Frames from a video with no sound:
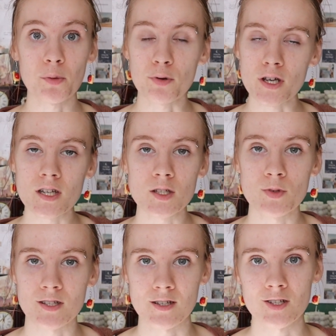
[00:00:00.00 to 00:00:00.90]

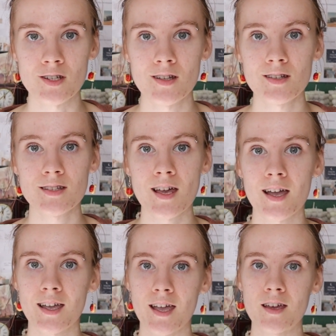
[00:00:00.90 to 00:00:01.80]
predispositions
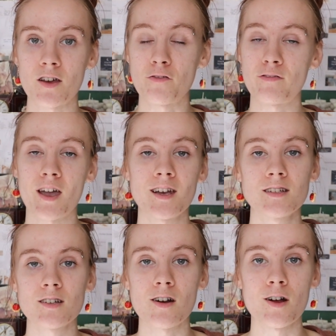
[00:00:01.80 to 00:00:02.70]
that can
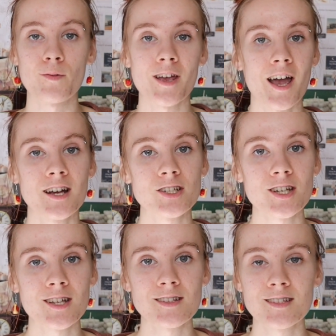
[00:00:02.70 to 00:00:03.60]
affect our
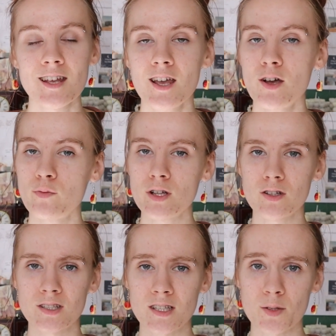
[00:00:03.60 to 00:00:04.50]
reactions. We
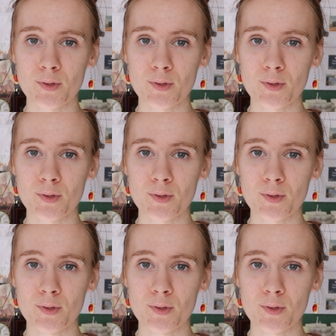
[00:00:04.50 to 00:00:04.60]
looked at the